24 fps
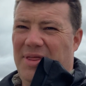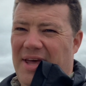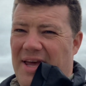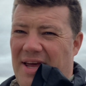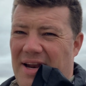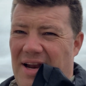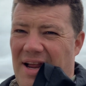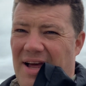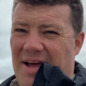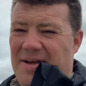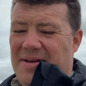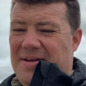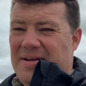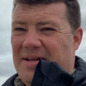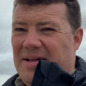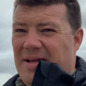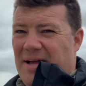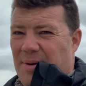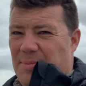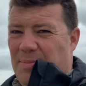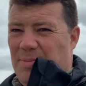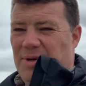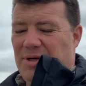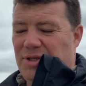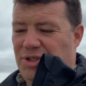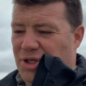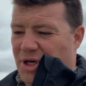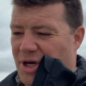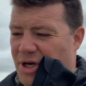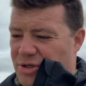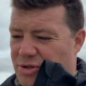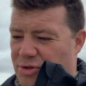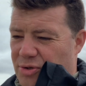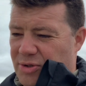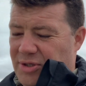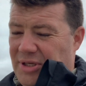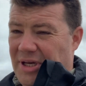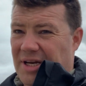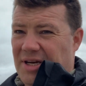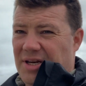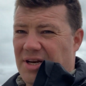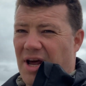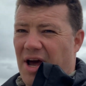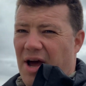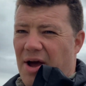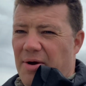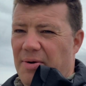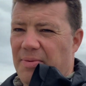Hitler, but Churchill said
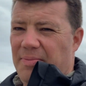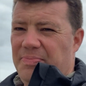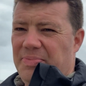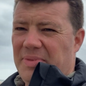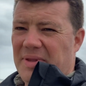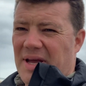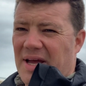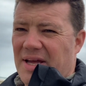no.